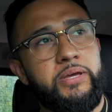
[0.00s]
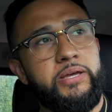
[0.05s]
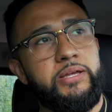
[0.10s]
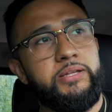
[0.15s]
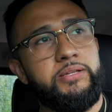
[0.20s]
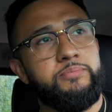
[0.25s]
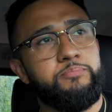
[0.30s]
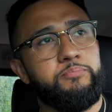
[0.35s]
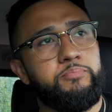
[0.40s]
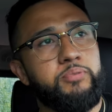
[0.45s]

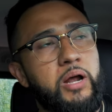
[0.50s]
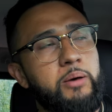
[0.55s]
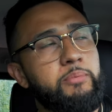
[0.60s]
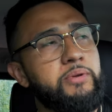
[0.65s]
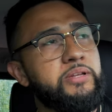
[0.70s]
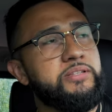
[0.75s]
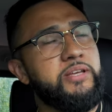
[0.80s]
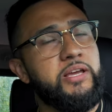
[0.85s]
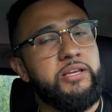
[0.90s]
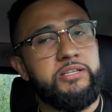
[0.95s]
It
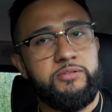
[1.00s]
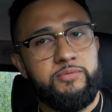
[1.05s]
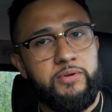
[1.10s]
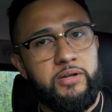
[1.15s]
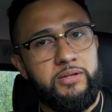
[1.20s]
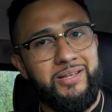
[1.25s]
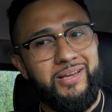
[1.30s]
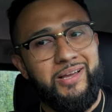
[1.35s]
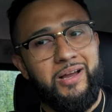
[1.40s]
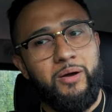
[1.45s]
probably takes
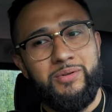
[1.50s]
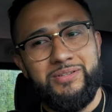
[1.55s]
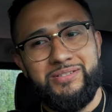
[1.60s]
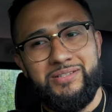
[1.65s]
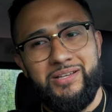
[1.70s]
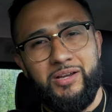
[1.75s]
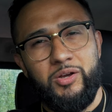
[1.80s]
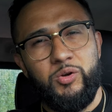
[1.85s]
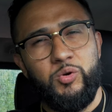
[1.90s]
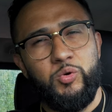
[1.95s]
around like, I would
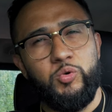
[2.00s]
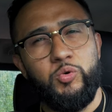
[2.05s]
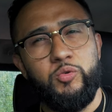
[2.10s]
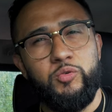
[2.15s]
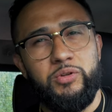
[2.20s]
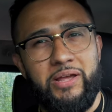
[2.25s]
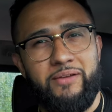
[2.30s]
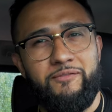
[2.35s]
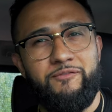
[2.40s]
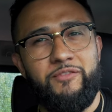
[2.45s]
say a
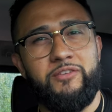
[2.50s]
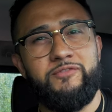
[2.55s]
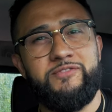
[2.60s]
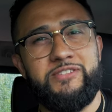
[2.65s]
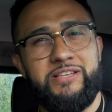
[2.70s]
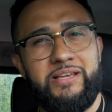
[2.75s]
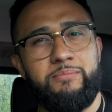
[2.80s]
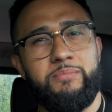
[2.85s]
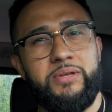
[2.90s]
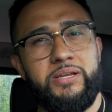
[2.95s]
cool like
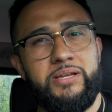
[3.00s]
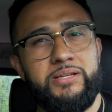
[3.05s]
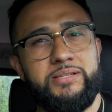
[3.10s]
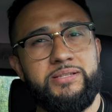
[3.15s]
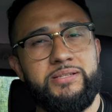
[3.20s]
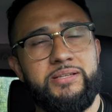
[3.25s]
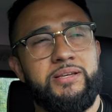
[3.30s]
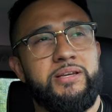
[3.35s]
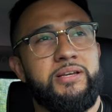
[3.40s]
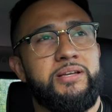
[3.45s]
15
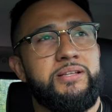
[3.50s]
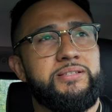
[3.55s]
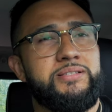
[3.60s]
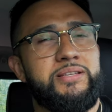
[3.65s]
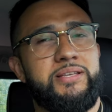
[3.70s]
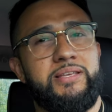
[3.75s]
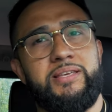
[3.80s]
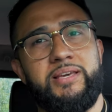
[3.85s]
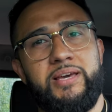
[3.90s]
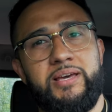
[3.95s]
minutes
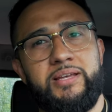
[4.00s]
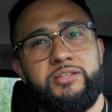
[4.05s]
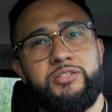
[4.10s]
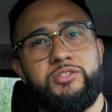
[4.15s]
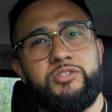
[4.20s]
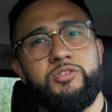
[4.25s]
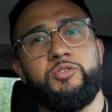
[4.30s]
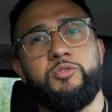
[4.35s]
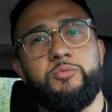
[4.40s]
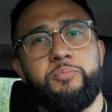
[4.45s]
to get
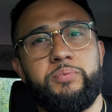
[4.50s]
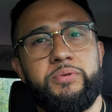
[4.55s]
to